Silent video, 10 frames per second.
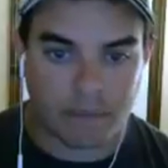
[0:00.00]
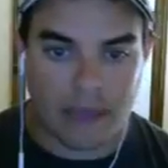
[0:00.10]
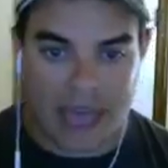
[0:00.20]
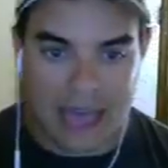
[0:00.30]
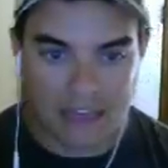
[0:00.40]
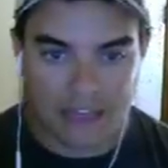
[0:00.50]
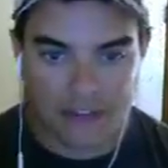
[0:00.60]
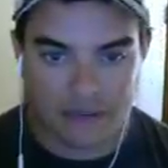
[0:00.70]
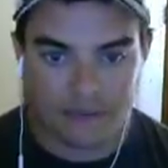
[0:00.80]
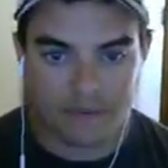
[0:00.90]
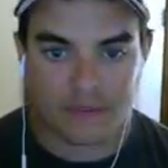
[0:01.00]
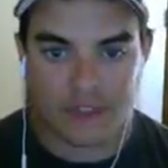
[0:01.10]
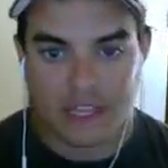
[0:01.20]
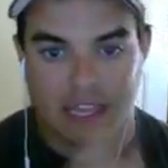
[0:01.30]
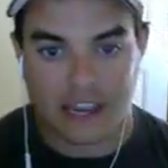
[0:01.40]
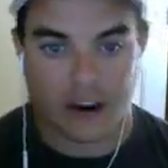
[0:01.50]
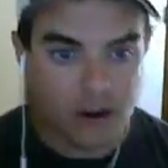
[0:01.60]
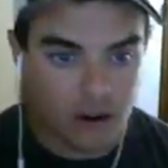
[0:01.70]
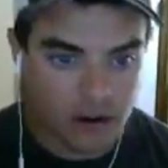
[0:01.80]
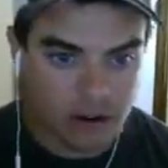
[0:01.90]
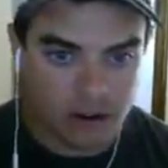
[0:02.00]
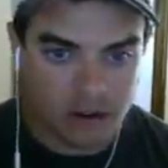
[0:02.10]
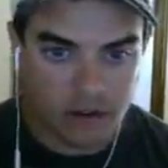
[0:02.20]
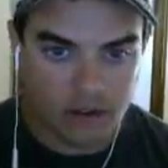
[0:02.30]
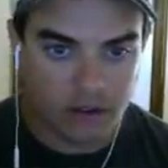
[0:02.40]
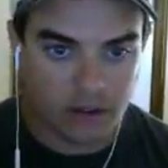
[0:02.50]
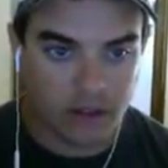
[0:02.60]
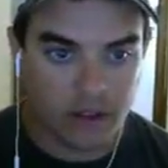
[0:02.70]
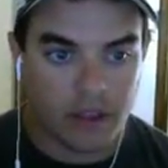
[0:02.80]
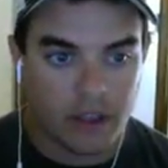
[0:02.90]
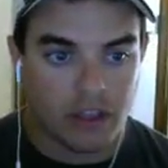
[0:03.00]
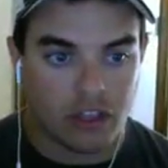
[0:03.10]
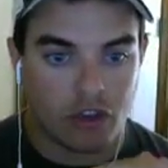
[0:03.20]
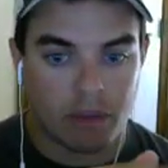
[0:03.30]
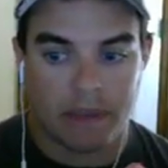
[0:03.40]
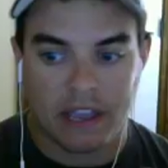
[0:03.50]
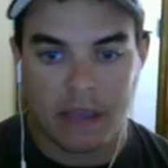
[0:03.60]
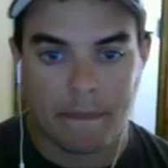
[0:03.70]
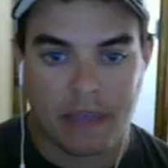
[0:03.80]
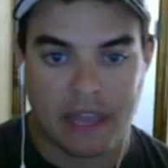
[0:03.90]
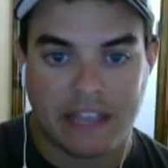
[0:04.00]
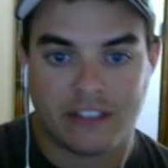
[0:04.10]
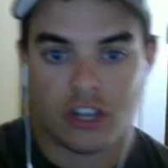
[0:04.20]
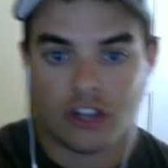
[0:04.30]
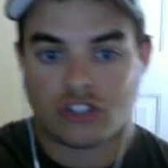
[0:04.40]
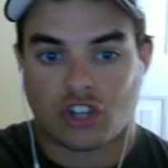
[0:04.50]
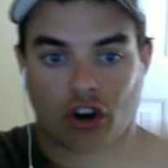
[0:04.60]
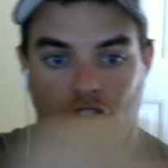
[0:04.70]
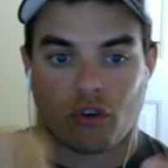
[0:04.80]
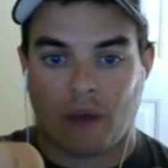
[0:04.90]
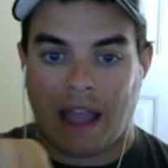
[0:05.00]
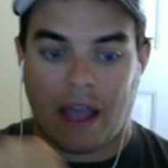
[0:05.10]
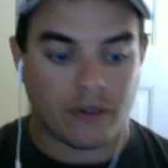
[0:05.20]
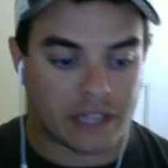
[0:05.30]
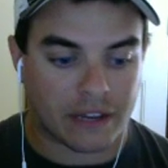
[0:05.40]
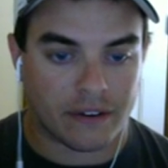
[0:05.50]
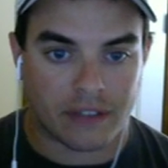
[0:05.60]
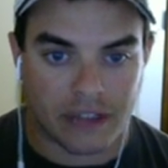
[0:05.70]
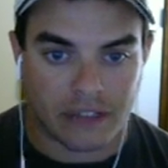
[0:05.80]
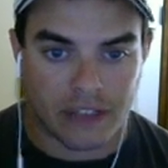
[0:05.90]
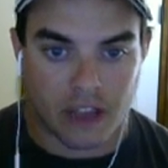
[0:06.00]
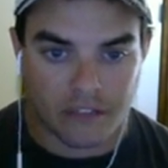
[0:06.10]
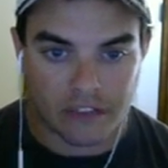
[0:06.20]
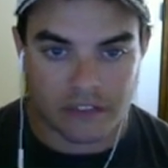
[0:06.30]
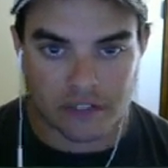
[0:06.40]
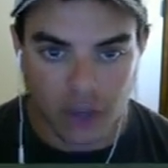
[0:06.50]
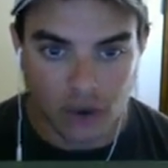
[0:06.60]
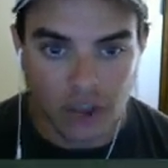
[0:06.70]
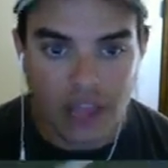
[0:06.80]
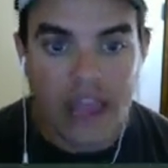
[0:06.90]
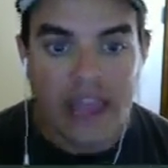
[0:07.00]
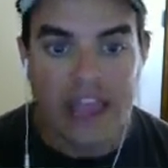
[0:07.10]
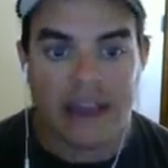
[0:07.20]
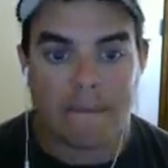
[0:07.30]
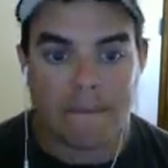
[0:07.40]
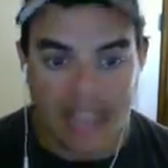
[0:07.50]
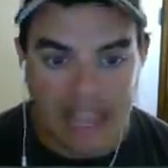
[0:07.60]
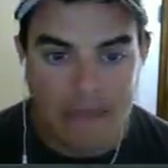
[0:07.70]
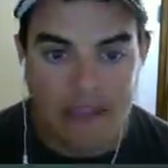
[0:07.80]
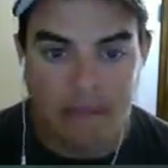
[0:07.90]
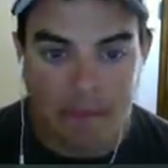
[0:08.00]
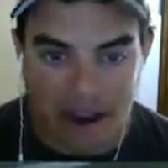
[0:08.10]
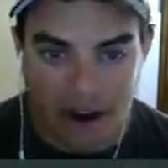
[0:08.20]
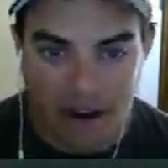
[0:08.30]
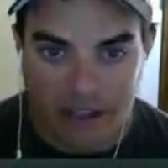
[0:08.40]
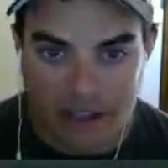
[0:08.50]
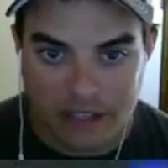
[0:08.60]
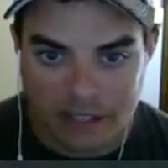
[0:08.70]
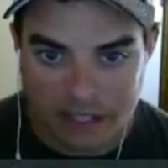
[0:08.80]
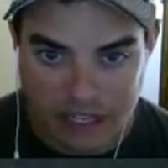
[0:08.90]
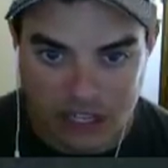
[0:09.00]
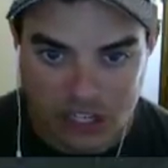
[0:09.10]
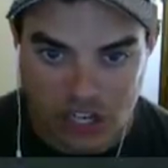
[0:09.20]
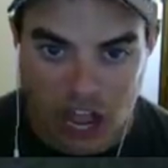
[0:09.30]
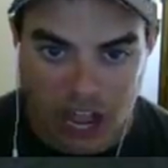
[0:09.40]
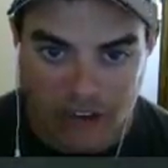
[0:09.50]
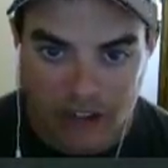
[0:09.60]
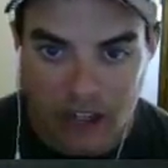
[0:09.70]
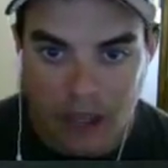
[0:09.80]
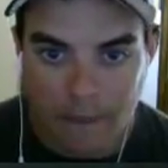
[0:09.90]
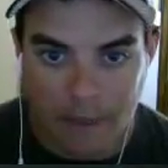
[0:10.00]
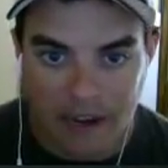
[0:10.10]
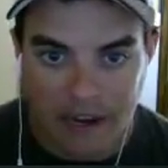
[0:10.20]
path here, you can pick up pennies, turn around, get in the offensive zone, and maybe bury C's shot. But